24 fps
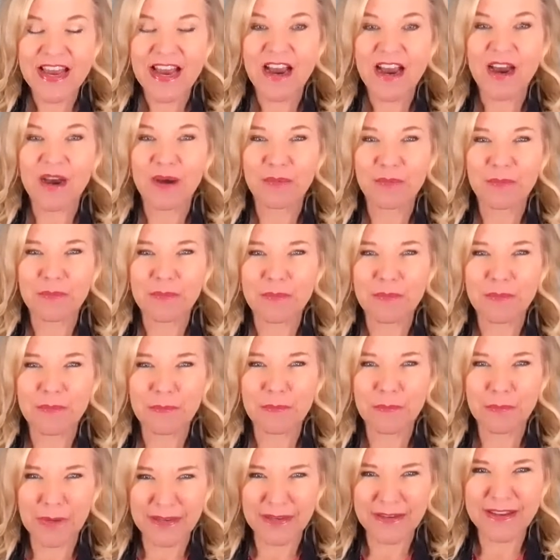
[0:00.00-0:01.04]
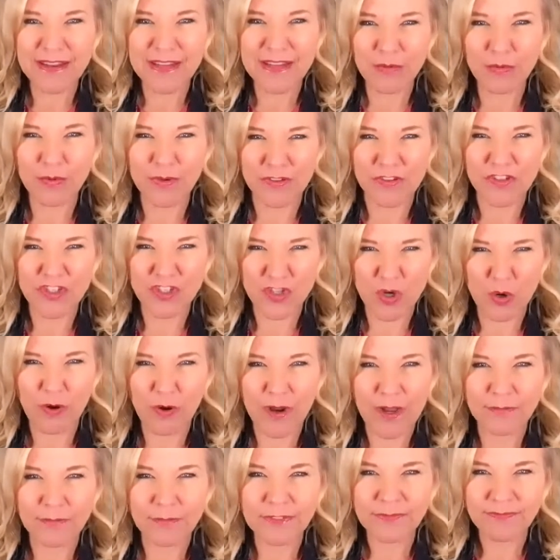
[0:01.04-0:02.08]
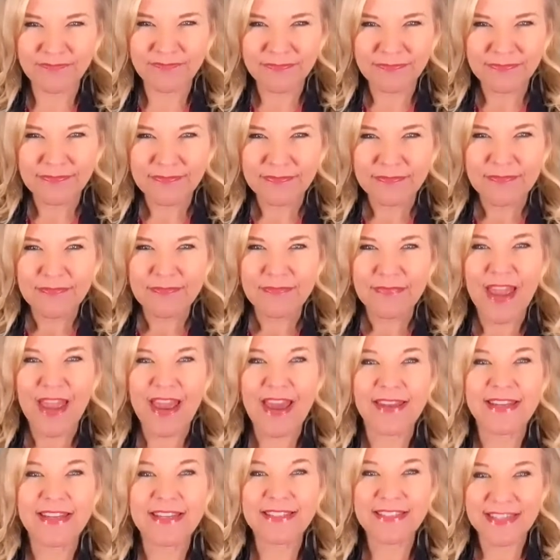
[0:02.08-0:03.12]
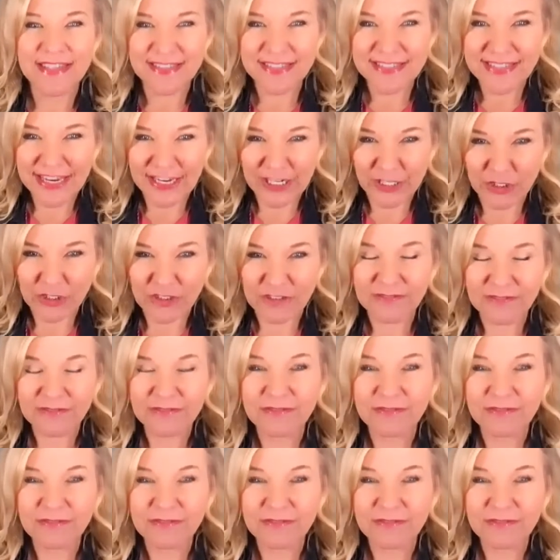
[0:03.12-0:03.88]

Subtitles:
But he will show up, and he does care.